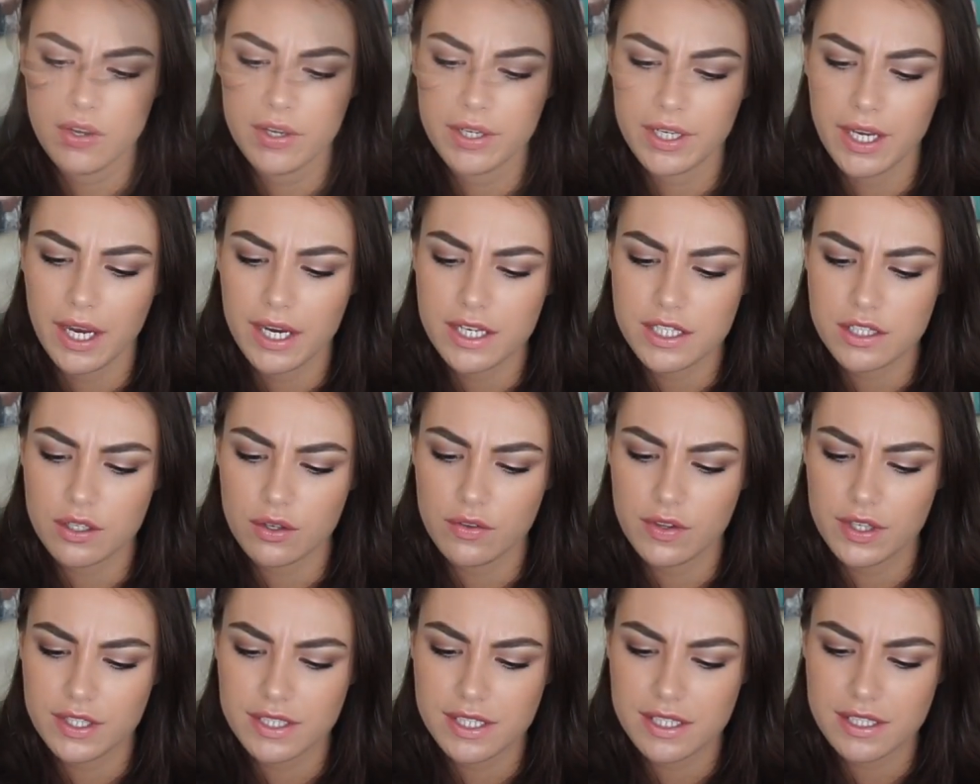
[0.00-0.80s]
Okay,
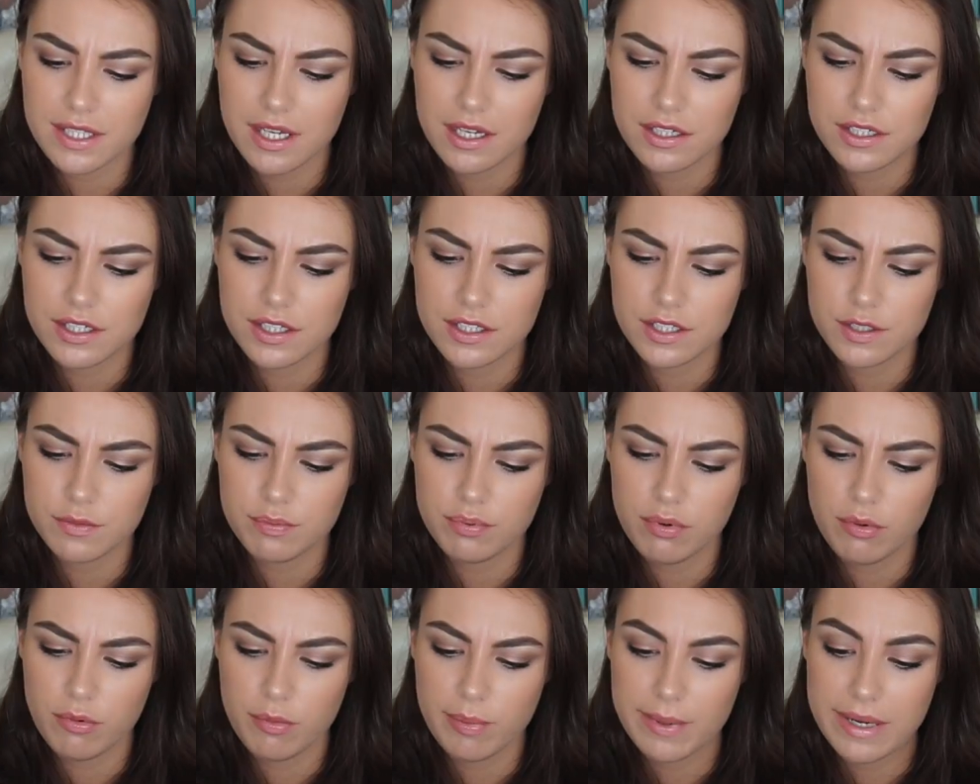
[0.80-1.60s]
so this is actually, it's
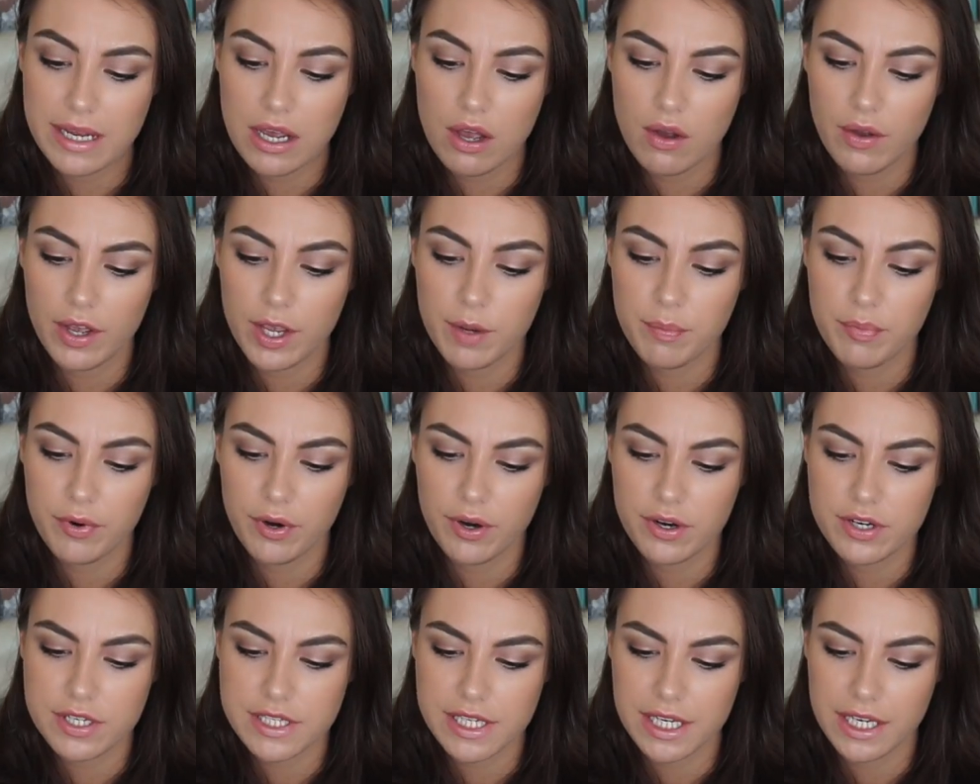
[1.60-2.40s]
probably higher
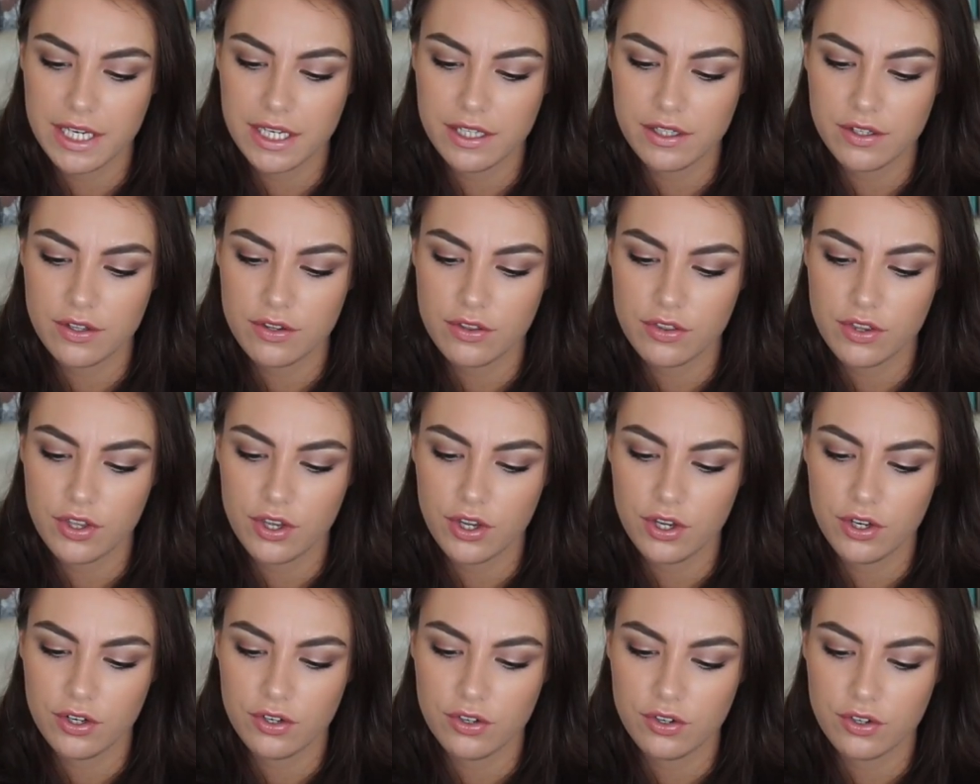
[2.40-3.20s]
protein
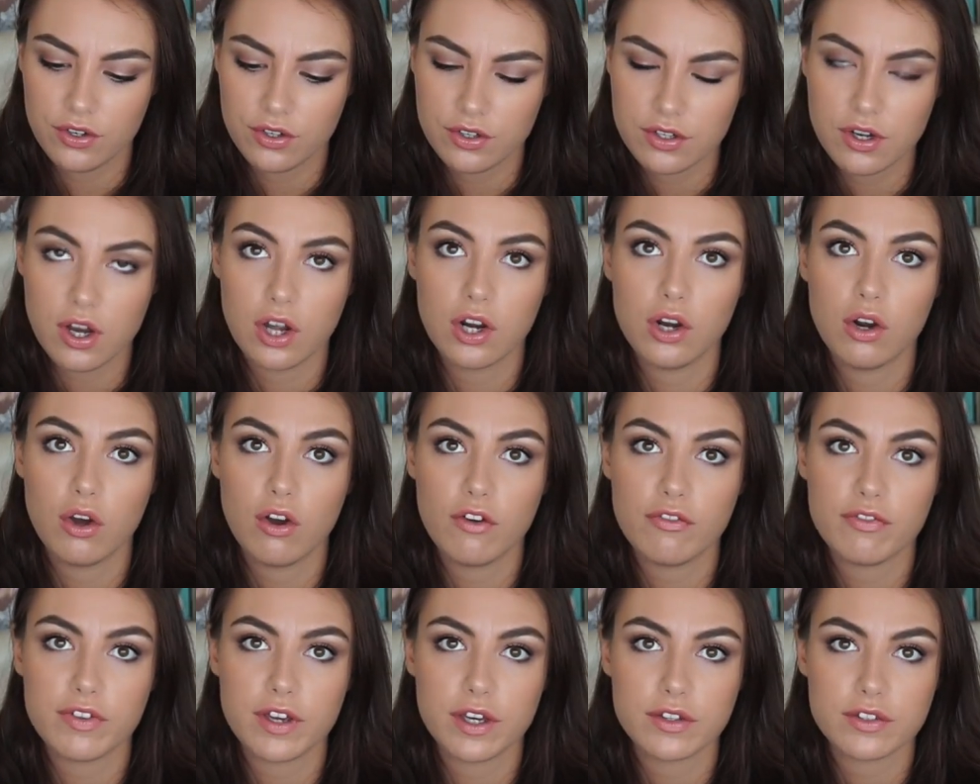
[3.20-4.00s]
than a
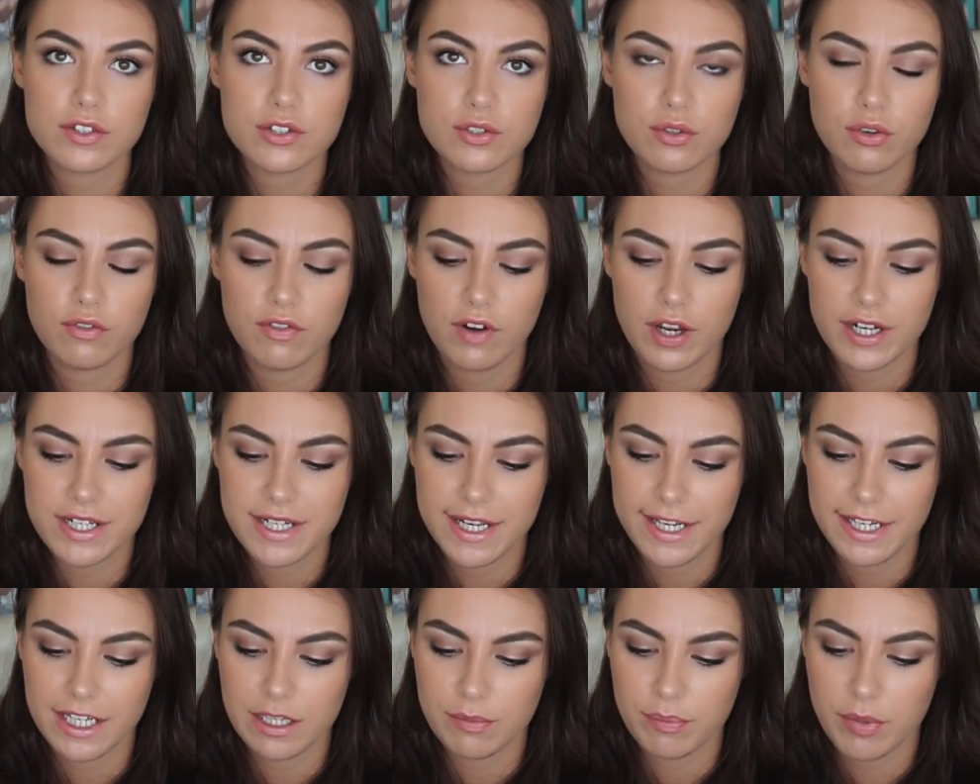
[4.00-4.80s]
lot of the other sort of like
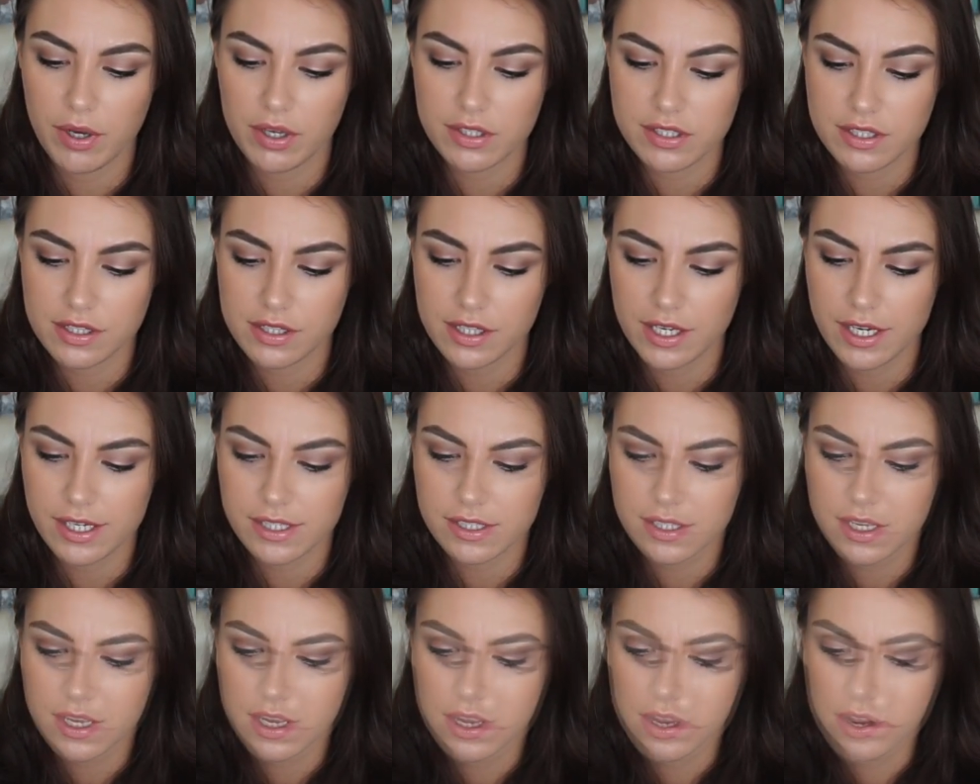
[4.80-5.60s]
Naked bars and
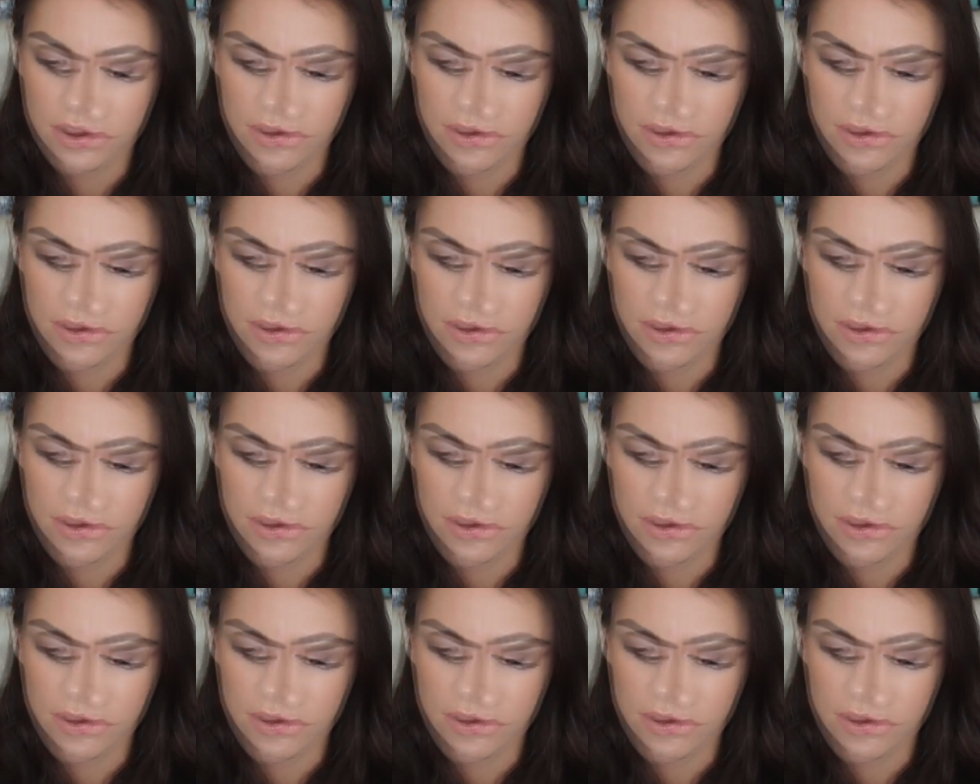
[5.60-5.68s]
things.